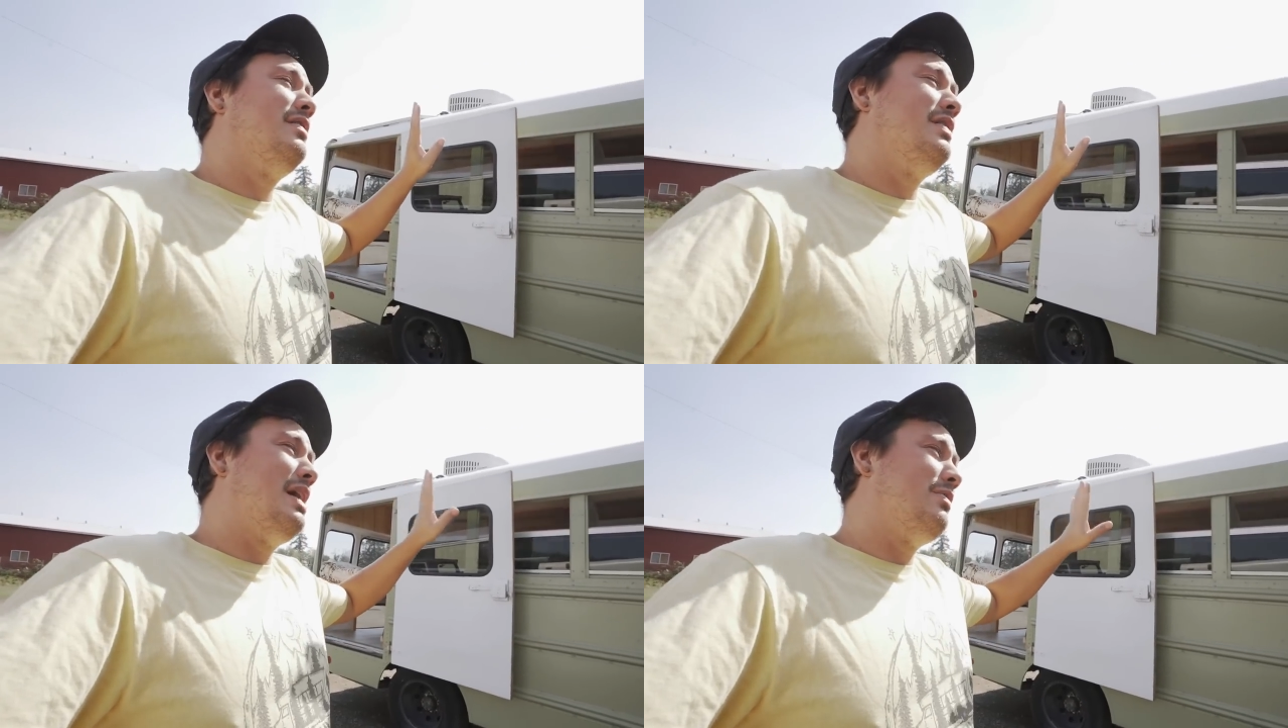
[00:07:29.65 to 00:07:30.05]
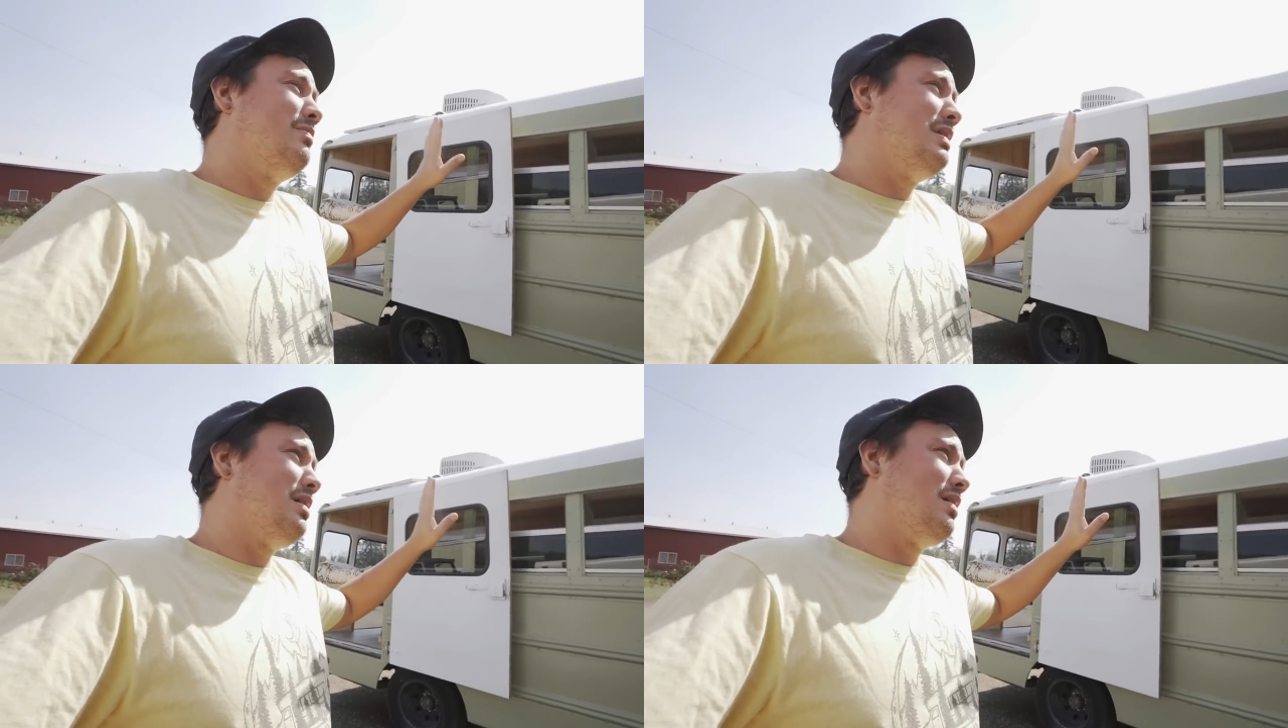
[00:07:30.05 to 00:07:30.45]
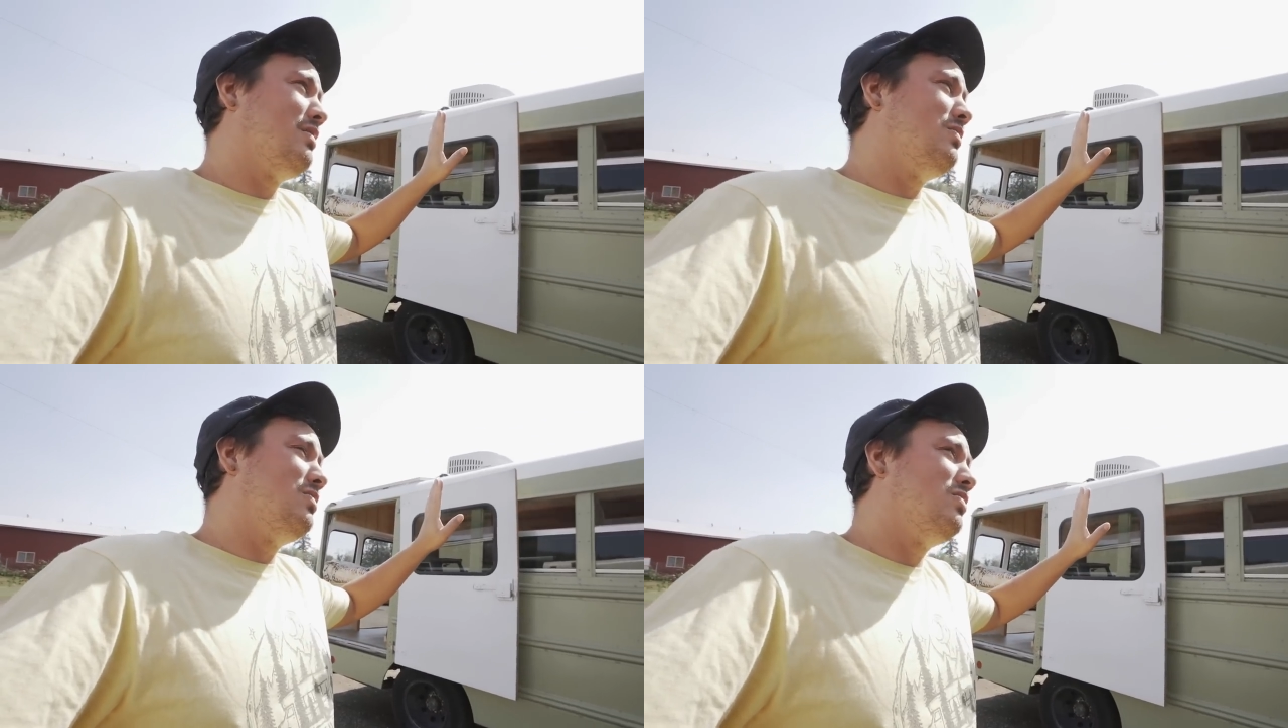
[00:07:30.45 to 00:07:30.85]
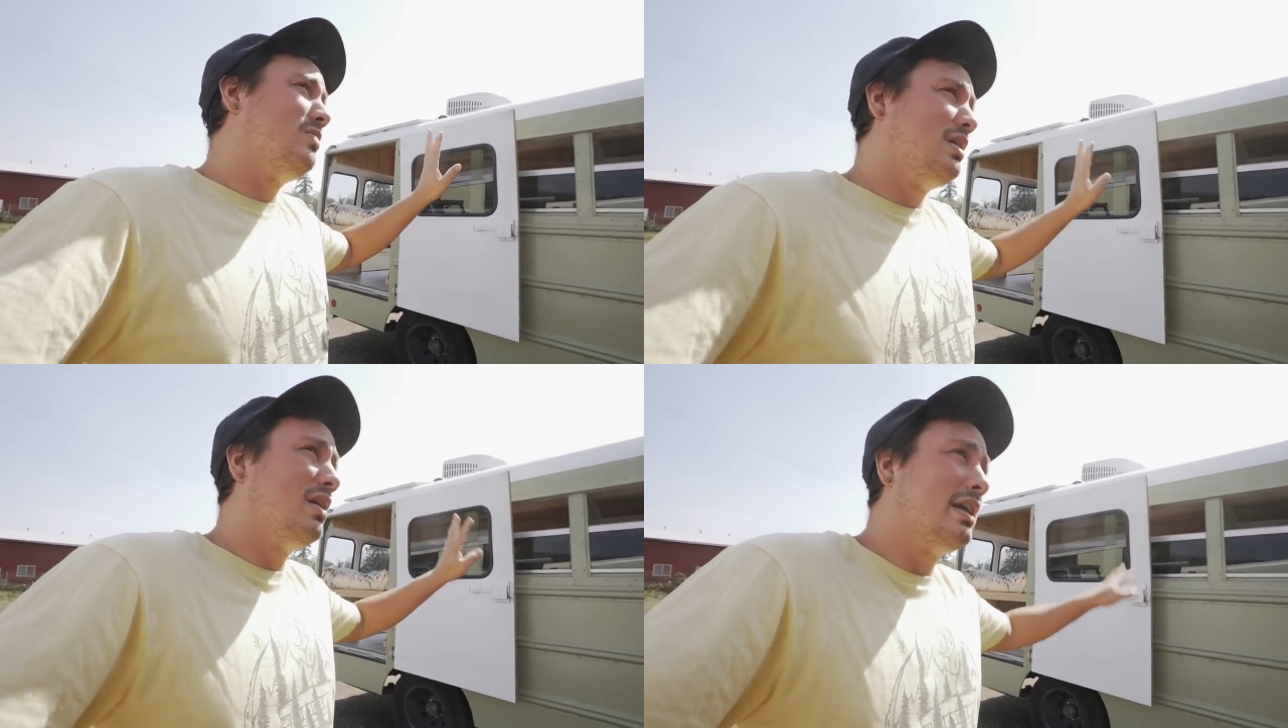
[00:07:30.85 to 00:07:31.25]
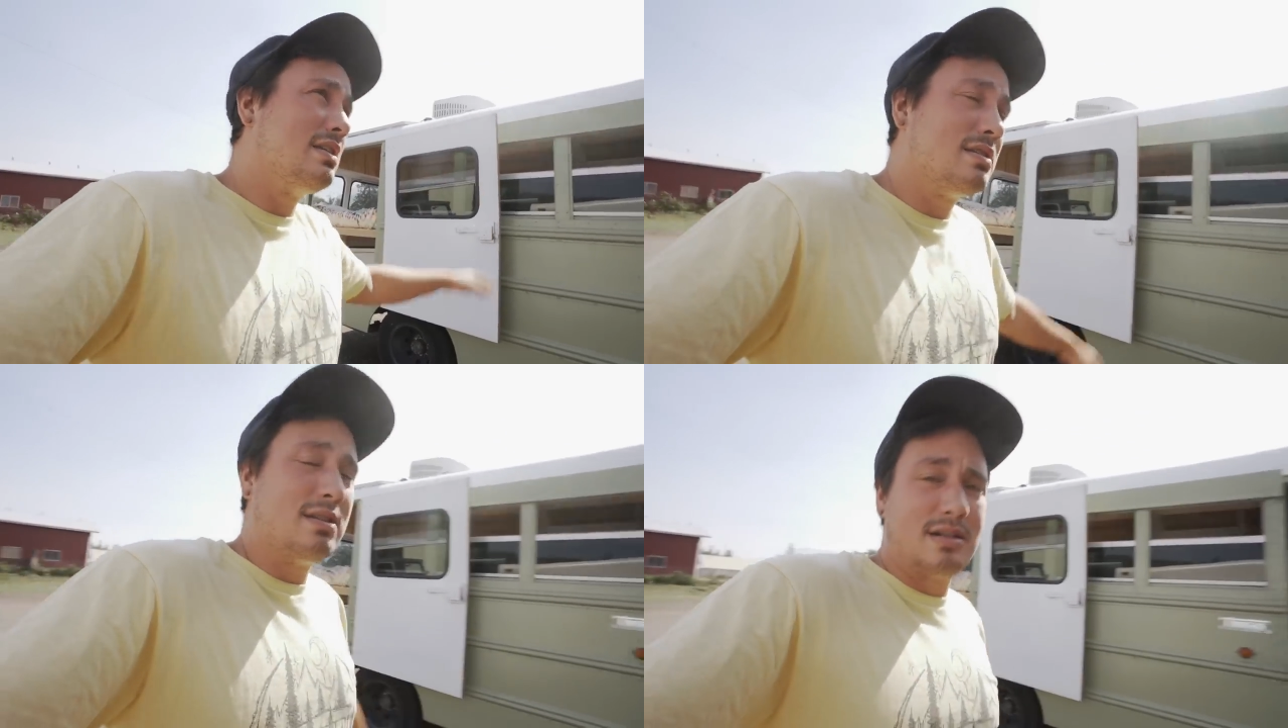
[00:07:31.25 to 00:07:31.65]
That would be our goal. We are
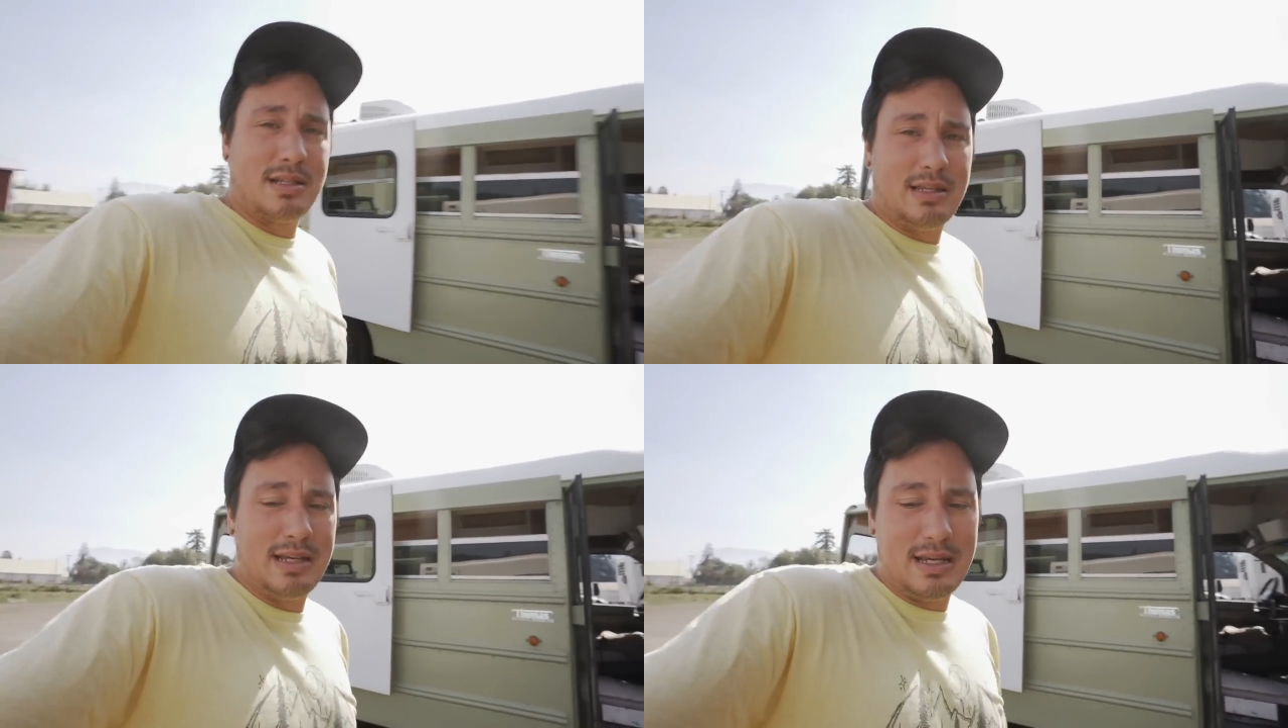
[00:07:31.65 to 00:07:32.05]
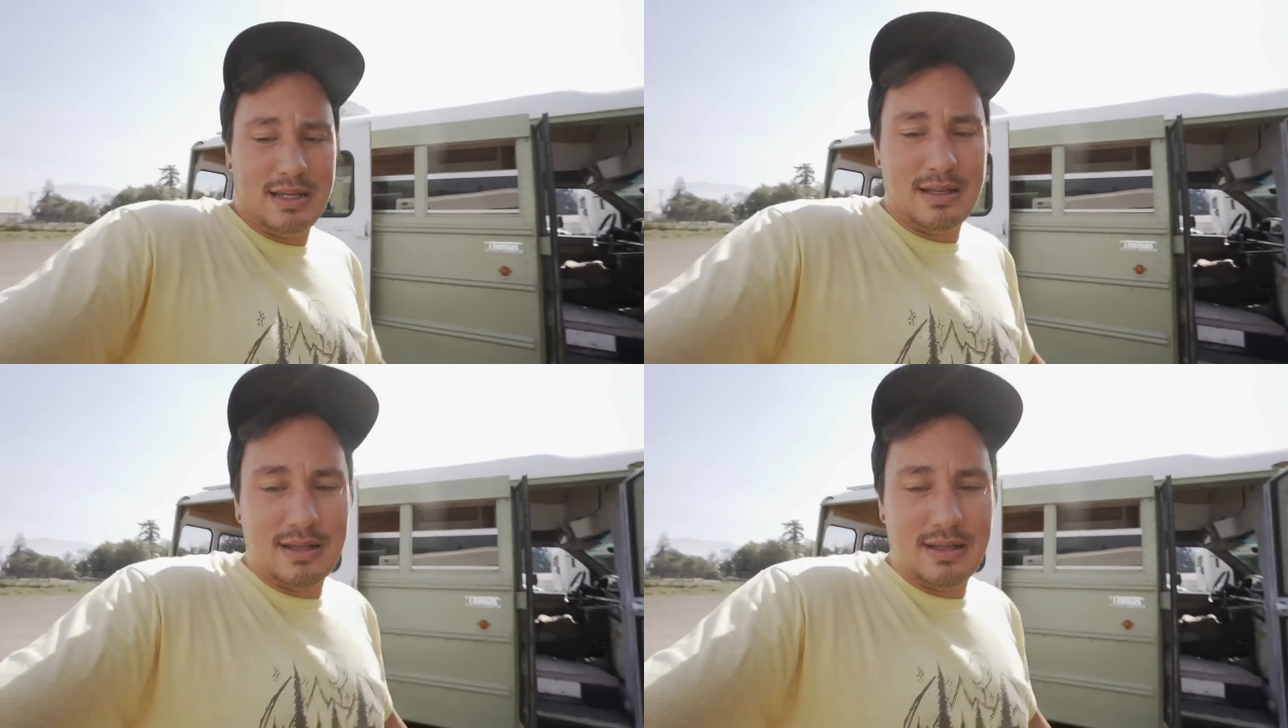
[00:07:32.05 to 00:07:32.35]
getting started late.